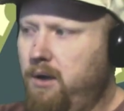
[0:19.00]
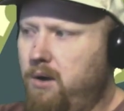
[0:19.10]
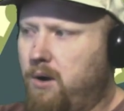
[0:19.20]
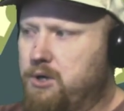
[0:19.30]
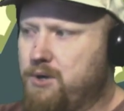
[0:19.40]

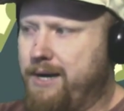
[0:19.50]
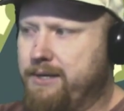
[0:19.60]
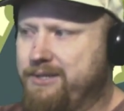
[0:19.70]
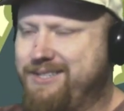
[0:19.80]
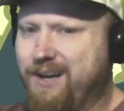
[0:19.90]
are trying
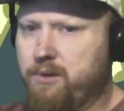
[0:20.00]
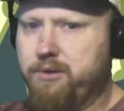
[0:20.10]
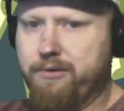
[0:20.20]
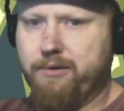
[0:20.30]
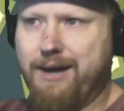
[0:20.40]
to sell
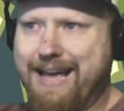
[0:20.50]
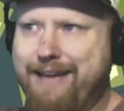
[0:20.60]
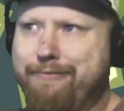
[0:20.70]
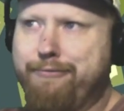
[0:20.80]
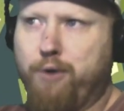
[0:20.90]

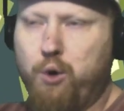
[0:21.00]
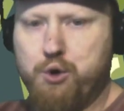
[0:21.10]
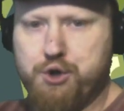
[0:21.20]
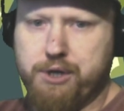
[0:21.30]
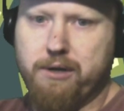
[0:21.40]
a
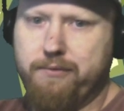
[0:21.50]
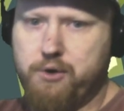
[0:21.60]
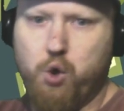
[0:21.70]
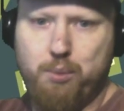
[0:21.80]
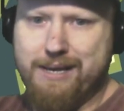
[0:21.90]
version of
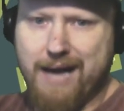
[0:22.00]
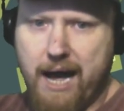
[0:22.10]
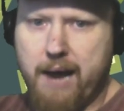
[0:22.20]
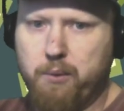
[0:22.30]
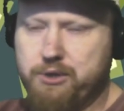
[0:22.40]

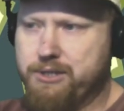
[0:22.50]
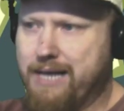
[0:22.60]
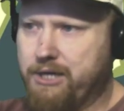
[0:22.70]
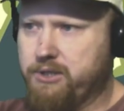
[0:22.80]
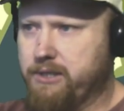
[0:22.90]
UBI, which is
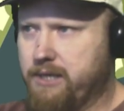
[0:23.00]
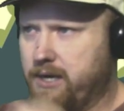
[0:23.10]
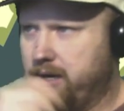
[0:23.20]
actually